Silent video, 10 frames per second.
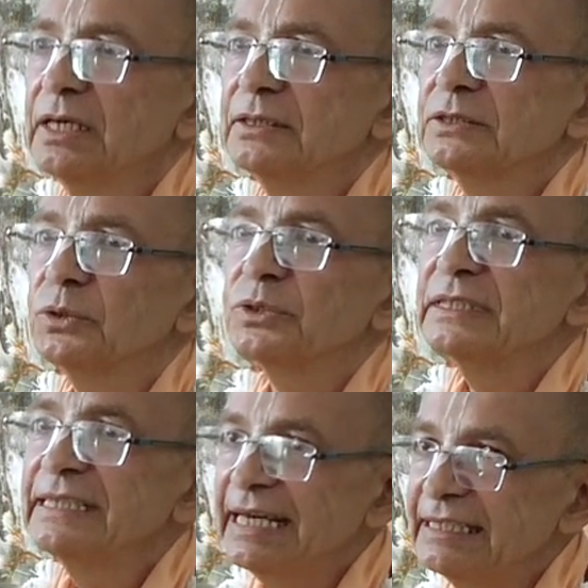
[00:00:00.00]
So
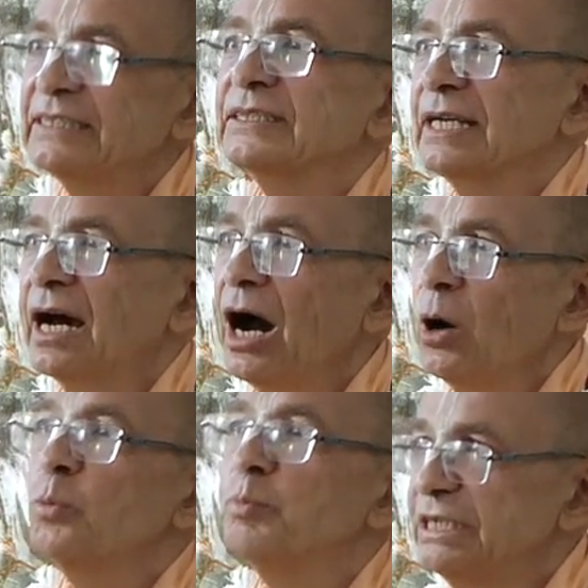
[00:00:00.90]
that's
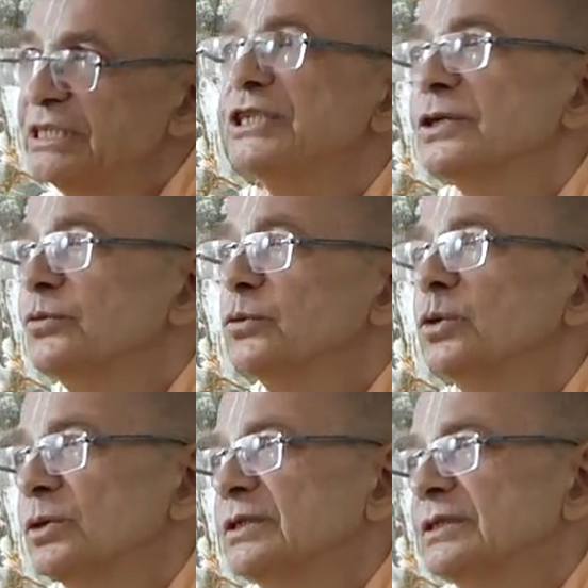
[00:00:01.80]
how preaching
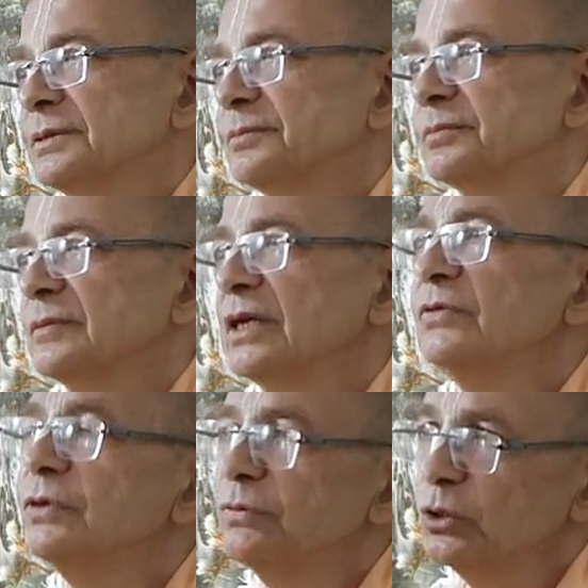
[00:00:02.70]
works.
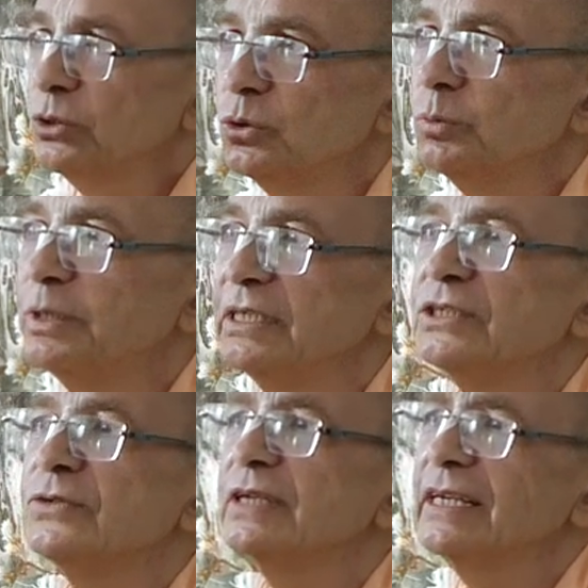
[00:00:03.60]
If we want to
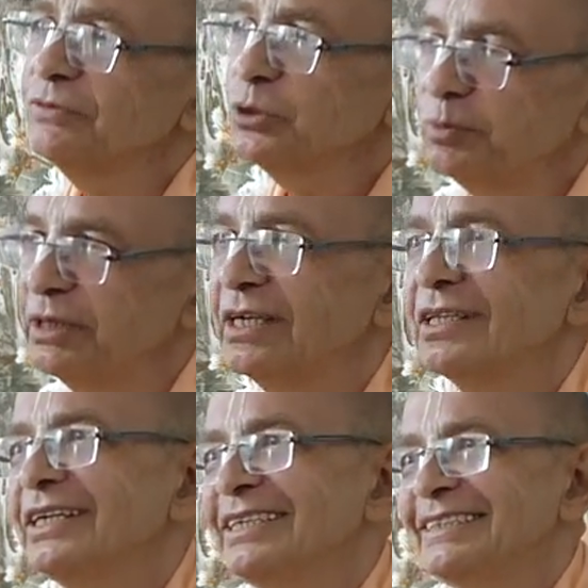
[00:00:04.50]
preach, we have to be
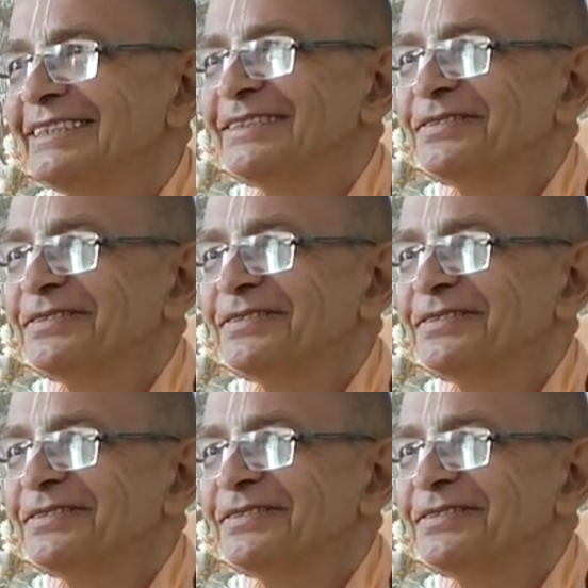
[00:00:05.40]
realized.